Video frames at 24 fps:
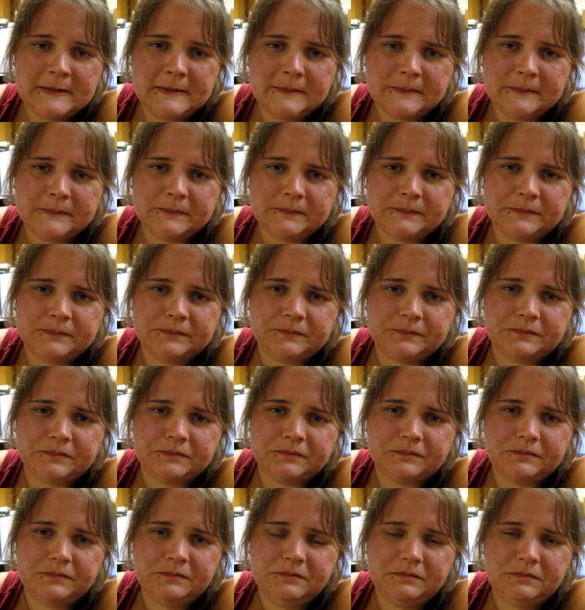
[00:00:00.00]

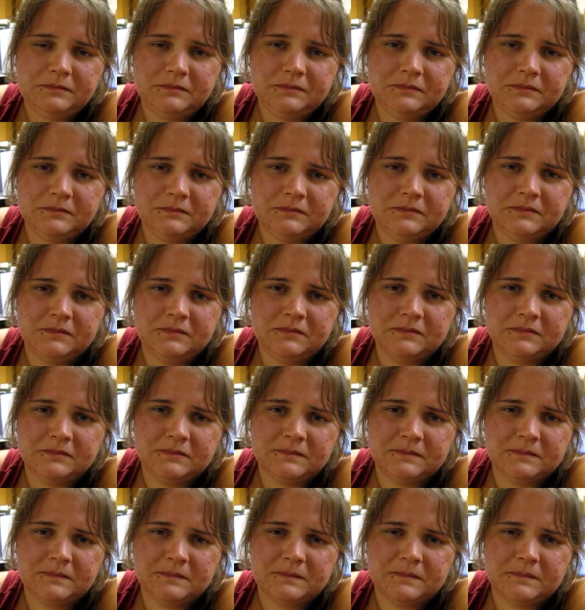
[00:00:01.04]

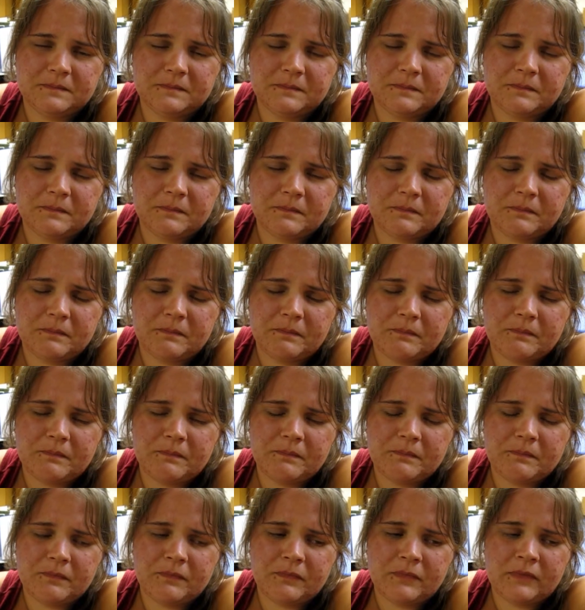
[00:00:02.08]

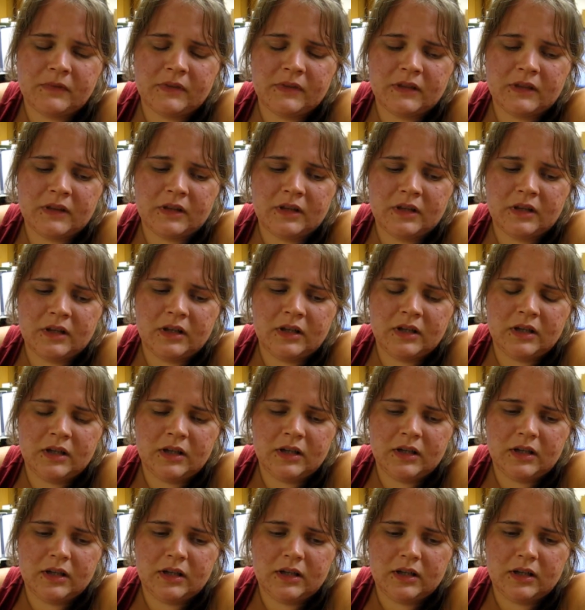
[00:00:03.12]

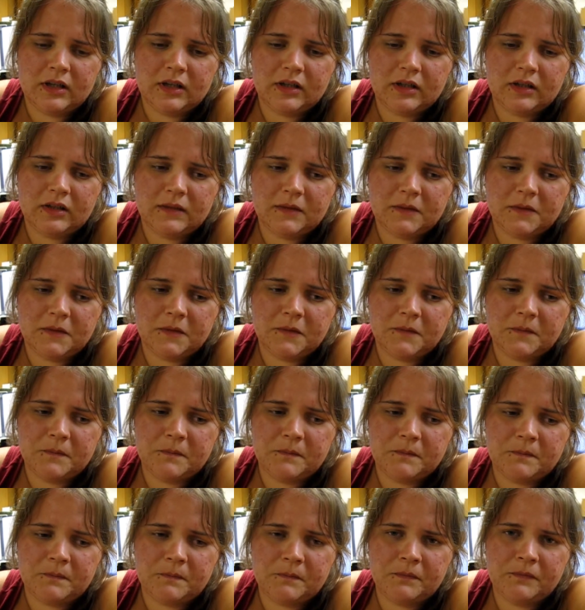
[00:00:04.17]

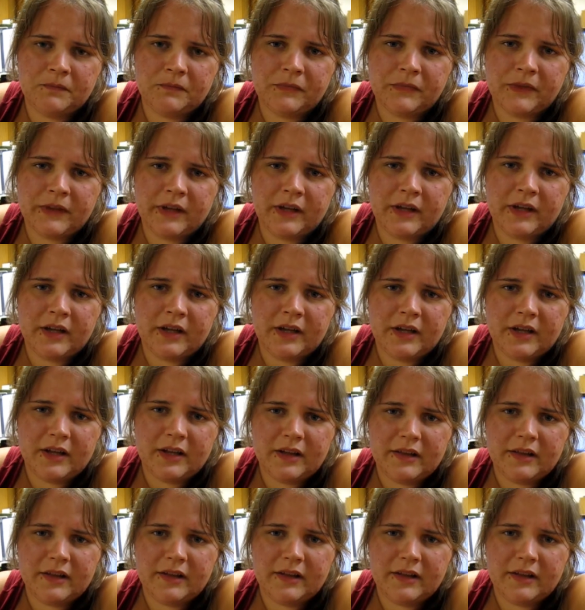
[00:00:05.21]
Nobody speaks.